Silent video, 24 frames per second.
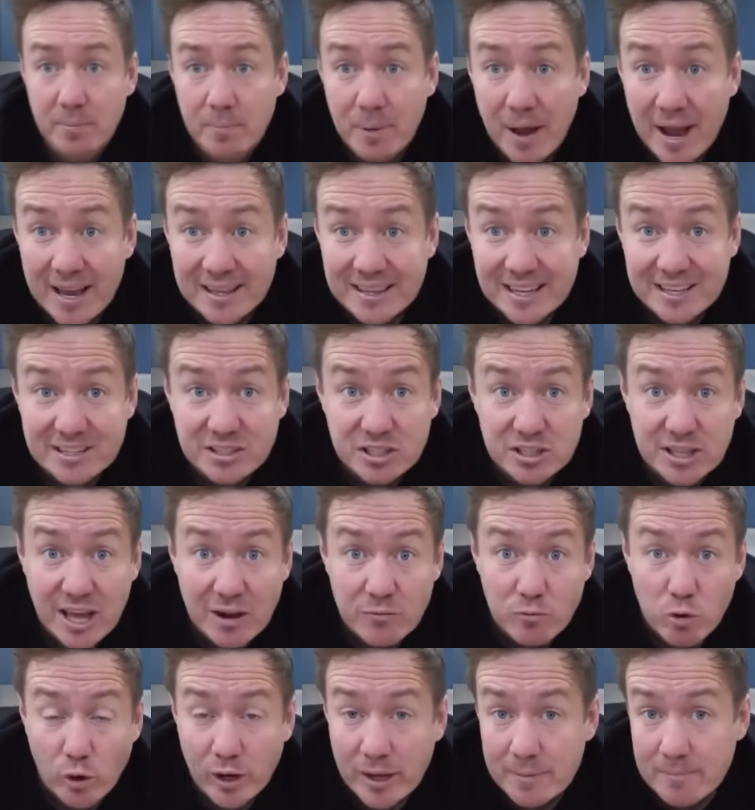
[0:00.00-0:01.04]
compare that to
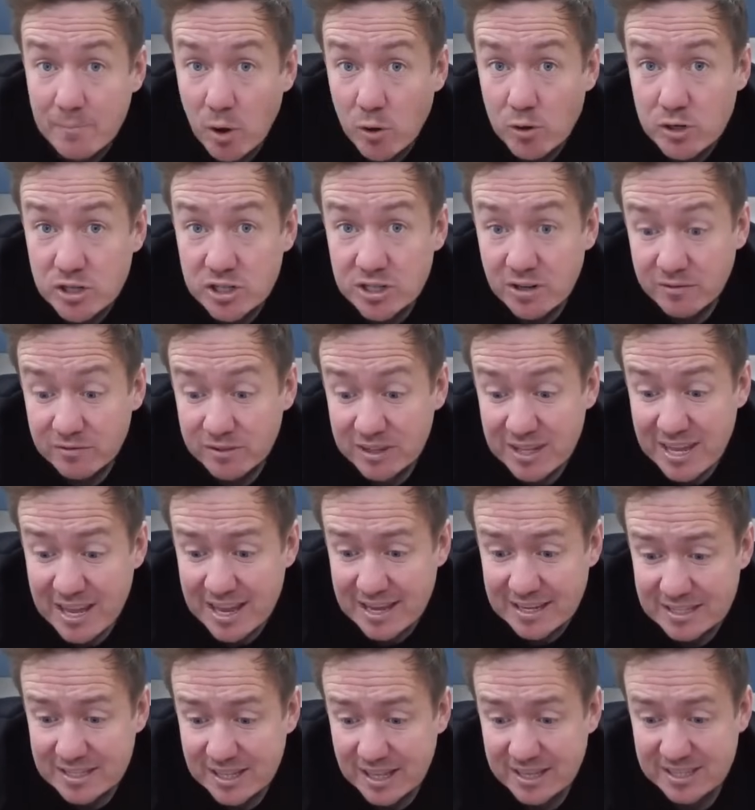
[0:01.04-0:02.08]
that rocking motion of
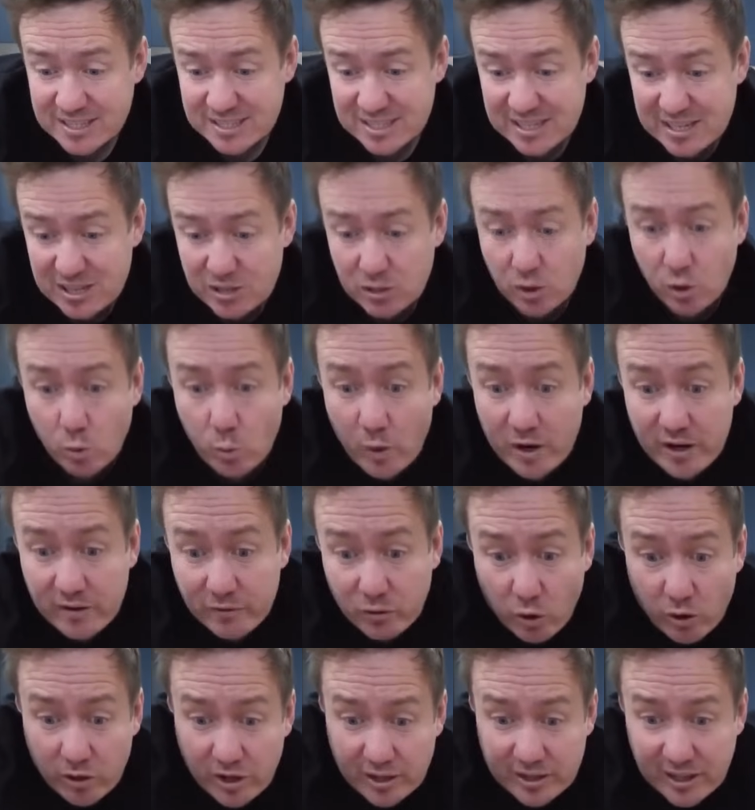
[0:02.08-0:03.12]
this, that seesaw where
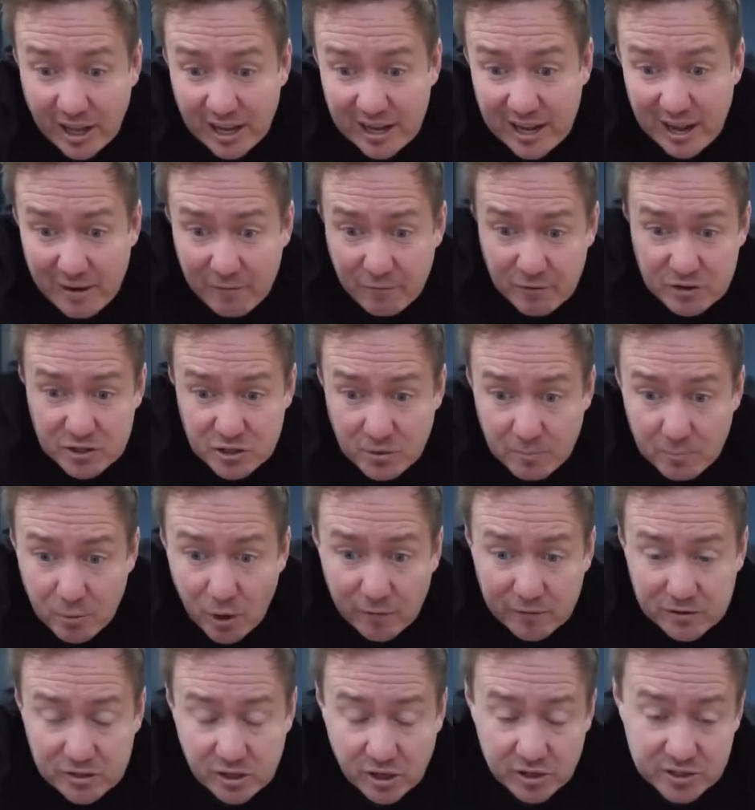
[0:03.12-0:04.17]
you've got like that leverage on
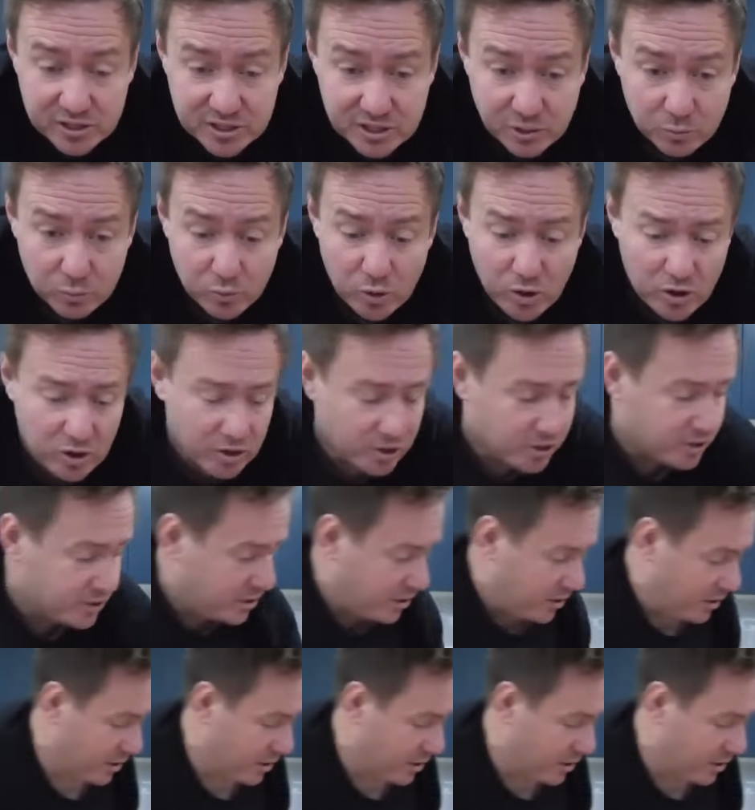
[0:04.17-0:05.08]
both sides to work.